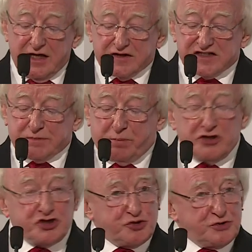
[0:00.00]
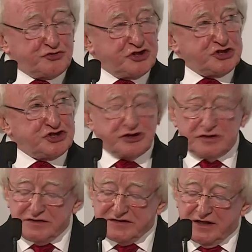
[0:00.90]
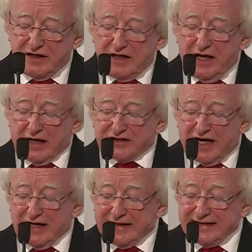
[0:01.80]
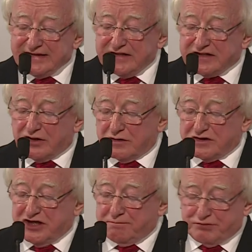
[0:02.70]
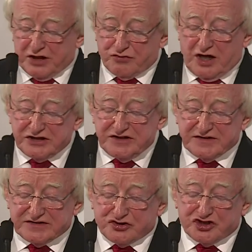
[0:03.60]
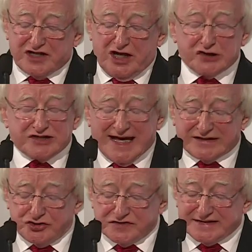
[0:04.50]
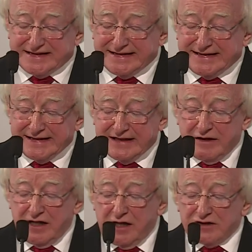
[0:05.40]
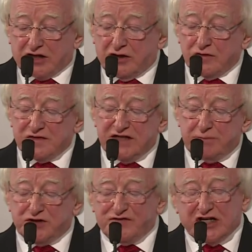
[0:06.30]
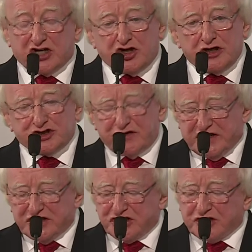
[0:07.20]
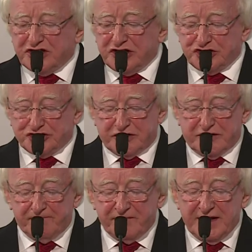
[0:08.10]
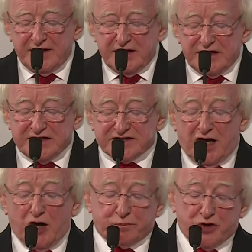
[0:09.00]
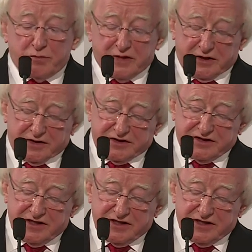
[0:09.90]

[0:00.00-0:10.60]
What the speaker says: In the spiritual traditions, and I instance contemporary writings such as Laudato Si, the concept of ecology of integration is now prominent.